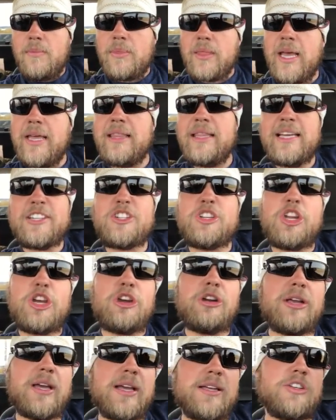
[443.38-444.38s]
And this
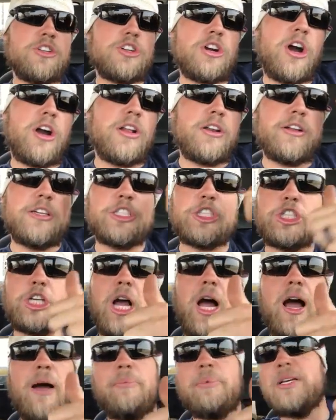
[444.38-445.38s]
dude has started a
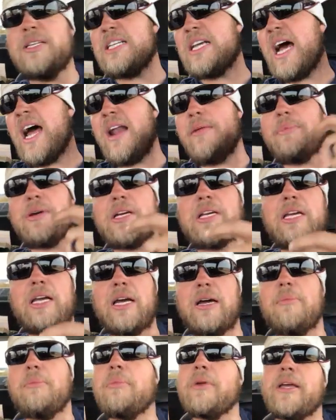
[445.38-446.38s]
shop. He's got him a
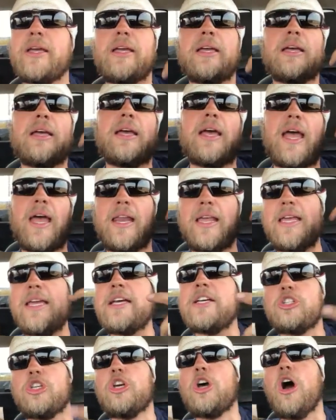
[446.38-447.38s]
company. And he
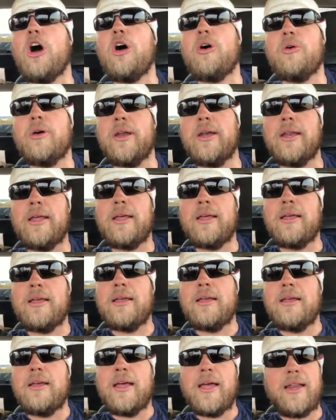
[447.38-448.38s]
is going.
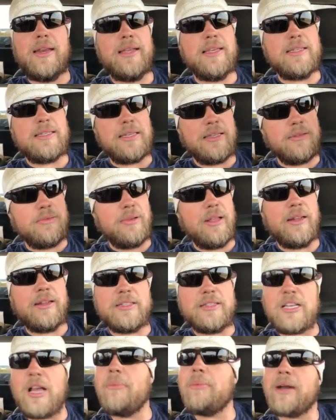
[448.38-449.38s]
And he said,
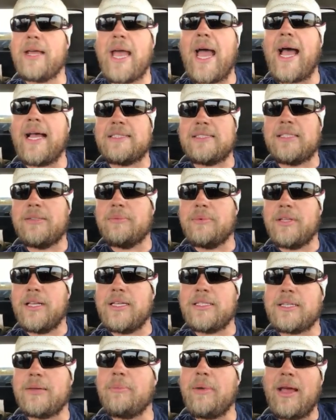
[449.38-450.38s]
and somebody asked him, and
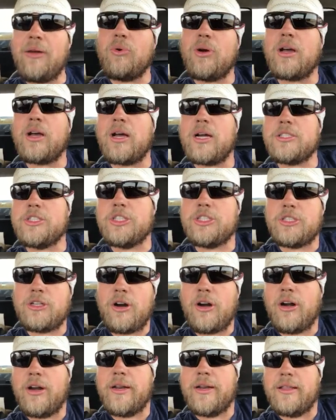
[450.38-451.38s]
they say, man, what got you
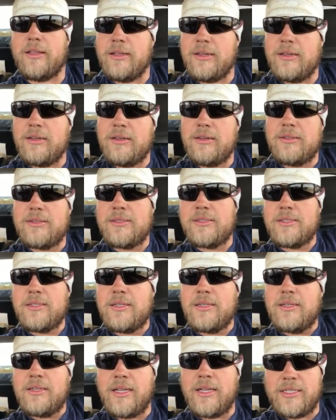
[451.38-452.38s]
started?
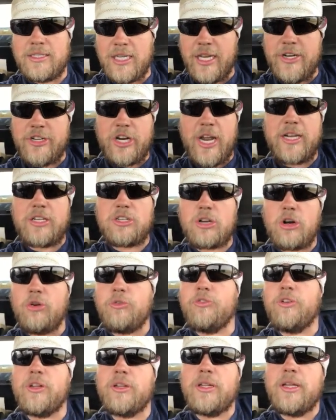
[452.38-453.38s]
And they say, Jake
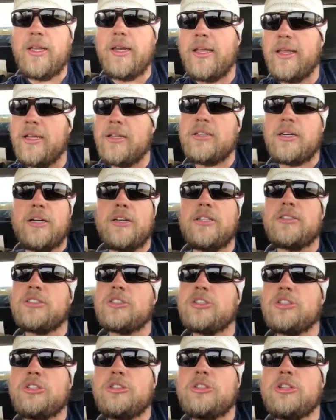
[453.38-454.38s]
Schofield did. Here's
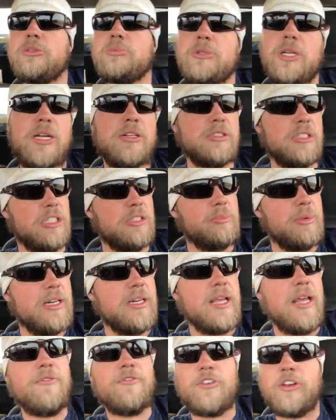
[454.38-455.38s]
his YouTube channel. He's been
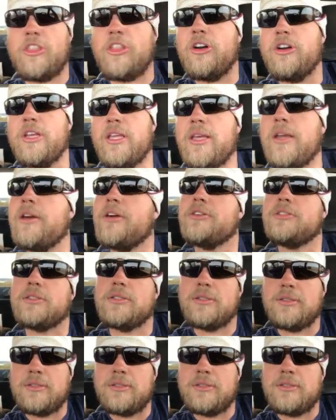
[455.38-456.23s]
dead for 30 years.